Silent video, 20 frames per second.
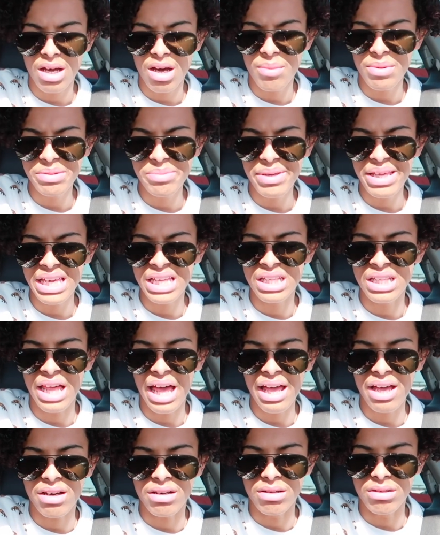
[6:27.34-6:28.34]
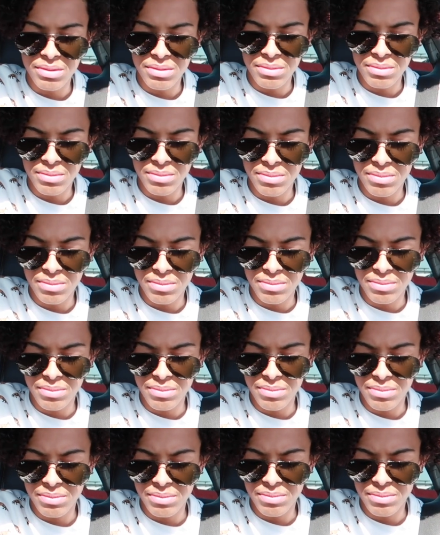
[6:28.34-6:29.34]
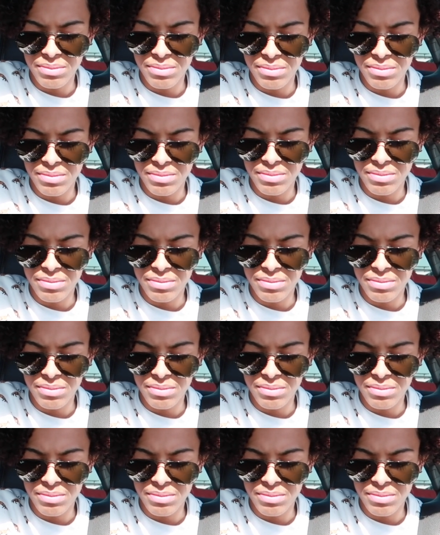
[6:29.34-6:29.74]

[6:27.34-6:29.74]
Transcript: always being loud. Starting route to home.